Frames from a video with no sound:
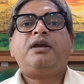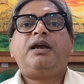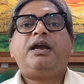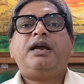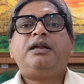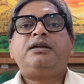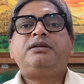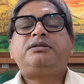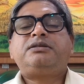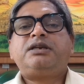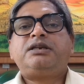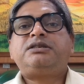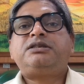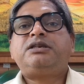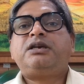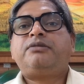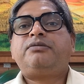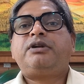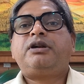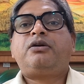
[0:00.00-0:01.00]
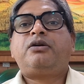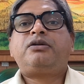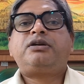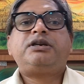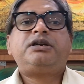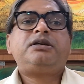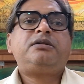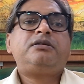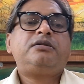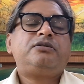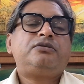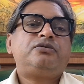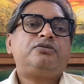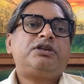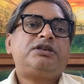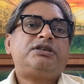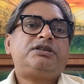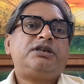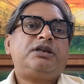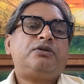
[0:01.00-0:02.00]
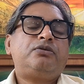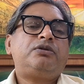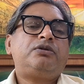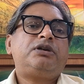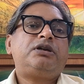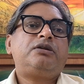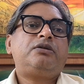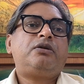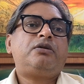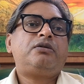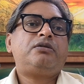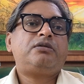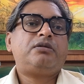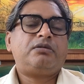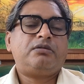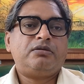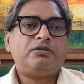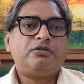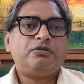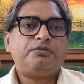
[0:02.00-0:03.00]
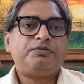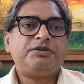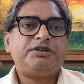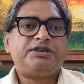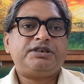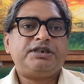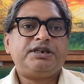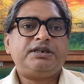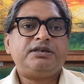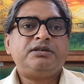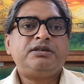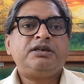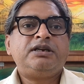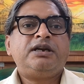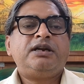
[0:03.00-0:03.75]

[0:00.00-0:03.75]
and such share were allotted to the shareholder on rupees 10,